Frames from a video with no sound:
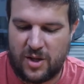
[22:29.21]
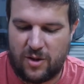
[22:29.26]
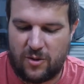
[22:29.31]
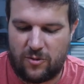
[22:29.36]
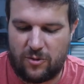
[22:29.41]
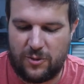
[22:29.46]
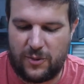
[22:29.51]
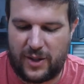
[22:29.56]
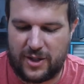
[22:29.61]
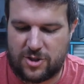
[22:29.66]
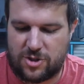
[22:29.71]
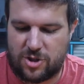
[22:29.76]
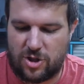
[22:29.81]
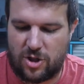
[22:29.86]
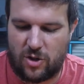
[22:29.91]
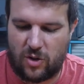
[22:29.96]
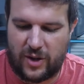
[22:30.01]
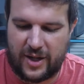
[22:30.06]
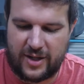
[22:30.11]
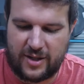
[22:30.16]
we might
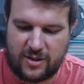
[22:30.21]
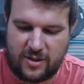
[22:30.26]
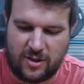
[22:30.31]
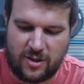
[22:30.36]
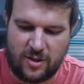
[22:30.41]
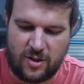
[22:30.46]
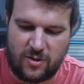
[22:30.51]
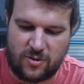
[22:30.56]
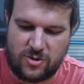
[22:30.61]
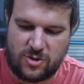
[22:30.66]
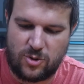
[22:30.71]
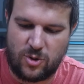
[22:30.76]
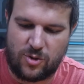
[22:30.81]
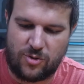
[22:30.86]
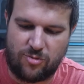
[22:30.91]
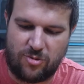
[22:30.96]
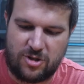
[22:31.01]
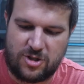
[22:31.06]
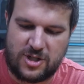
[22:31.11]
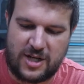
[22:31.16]
show like 2 or
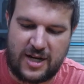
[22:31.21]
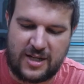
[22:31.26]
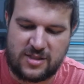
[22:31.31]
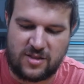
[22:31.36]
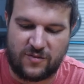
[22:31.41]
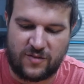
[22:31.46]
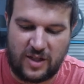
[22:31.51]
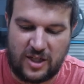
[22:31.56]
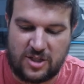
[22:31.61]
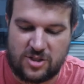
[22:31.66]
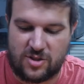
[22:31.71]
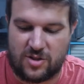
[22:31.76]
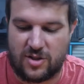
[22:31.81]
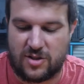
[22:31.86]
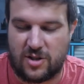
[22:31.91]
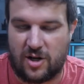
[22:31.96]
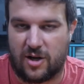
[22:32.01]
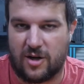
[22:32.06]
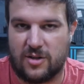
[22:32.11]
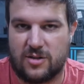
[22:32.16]
3 shots of each of the
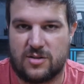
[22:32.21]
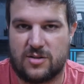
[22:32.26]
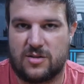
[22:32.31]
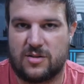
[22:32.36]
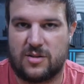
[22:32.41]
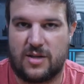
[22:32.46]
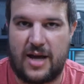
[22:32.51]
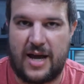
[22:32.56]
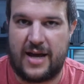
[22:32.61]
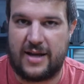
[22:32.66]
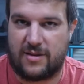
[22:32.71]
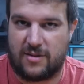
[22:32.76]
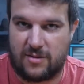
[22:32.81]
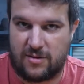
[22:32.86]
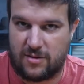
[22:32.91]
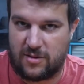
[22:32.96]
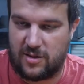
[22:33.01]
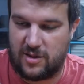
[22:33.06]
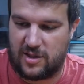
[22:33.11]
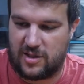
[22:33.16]
darts at
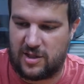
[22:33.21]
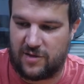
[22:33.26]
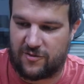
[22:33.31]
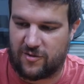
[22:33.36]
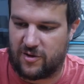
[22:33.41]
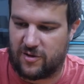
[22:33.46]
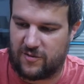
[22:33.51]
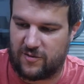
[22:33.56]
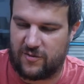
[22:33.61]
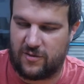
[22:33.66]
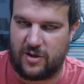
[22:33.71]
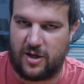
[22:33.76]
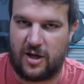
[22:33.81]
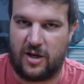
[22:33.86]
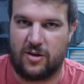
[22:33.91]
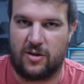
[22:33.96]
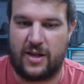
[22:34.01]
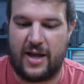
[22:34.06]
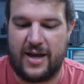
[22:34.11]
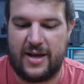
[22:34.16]
the different
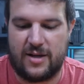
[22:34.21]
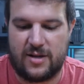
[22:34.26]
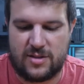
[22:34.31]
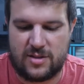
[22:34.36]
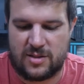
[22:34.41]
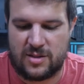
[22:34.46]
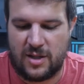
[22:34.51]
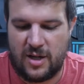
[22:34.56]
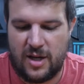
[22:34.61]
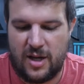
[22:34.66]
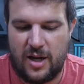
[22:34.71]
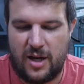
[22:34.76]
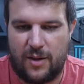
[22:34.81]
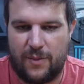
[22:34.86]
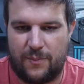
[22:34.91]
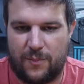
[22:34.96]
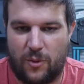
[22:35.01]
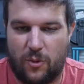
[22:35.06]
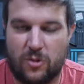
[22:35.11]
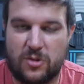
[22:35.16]
lengths,
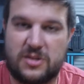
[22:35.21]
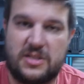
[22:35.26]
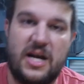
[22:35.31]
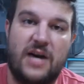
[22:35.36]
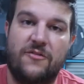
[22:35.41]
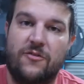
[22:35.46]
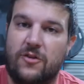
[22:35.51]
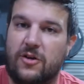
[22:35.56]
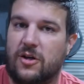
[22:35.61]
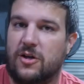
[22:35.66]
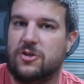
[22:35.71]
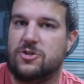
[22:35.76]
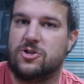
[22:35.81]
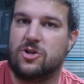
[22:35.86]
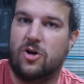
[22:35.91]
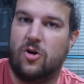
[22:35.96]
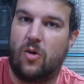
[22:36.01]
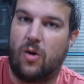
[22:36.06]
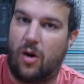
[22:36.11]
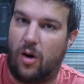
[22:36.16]
but we're definitely going to
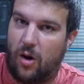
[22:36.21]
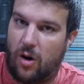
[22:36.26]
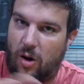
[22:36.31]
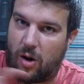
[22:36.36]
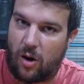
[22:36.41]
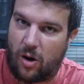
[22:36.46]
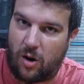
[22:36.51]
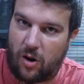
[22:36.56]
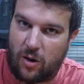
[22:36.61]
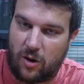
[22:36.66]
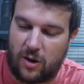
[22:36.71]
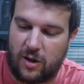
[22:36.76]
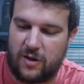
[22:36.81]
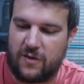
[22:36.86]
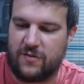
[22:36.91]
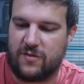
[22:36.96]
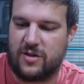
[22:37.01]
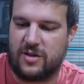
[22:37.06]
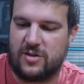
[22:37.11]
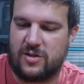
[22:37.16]
show all
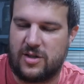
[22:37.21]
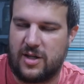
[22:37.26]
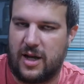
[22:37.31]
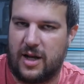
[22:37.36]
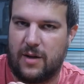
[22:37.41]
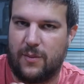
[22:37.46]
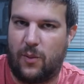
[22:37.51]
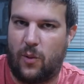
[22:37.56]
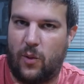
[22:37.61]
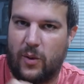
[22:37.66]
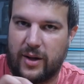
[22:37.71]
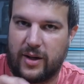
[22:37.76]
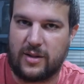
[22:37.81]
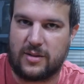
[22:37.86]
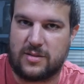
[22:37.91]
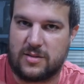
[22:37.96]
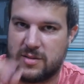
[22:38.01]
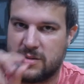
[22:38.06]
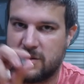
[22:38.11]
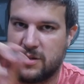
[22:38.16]
of the data
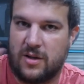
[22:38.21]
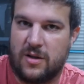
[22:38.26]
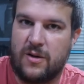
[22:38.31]
points